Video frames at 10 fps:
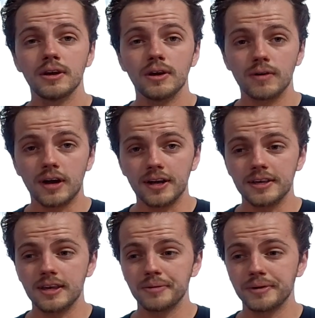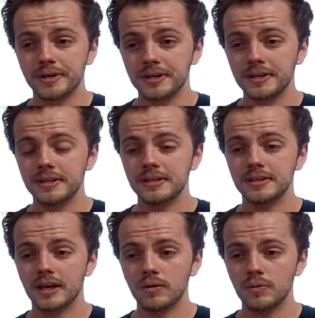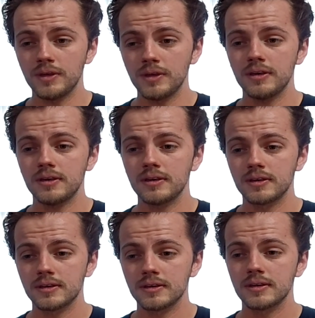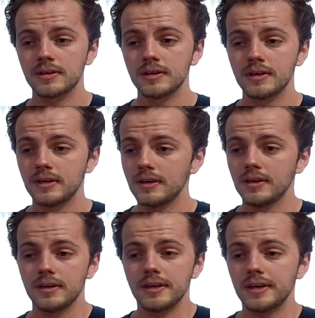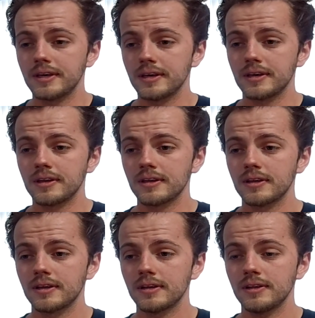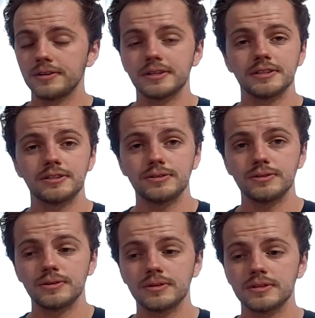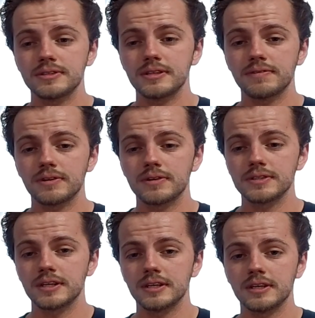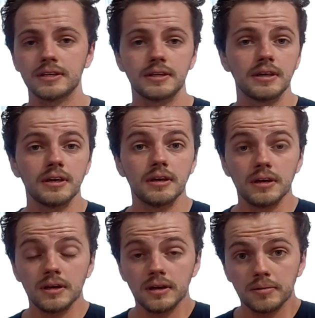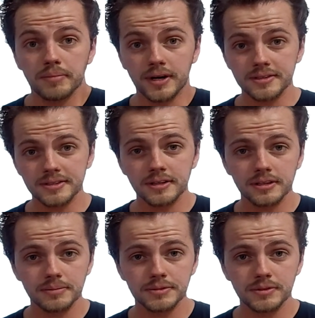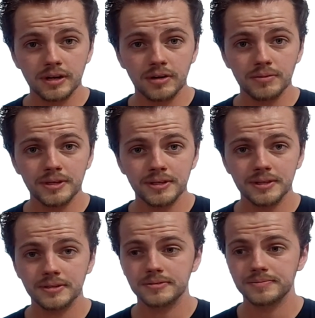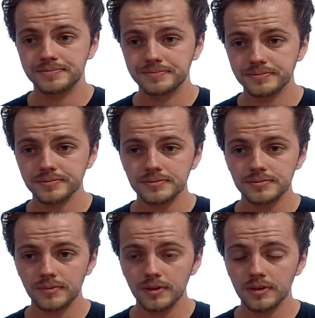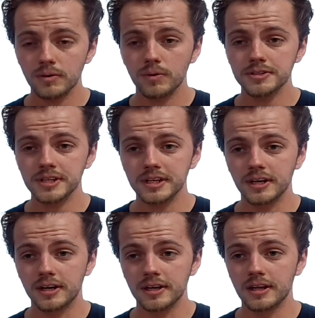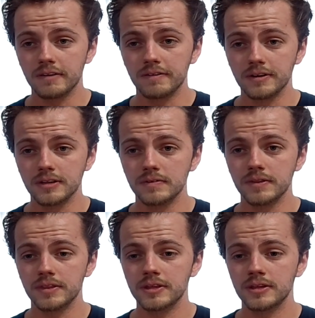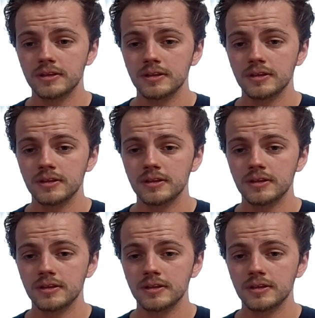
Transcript: Rocky came on that week, and looked into see if there was any boxing clubs around me. There was. I got in. I fell in love with it.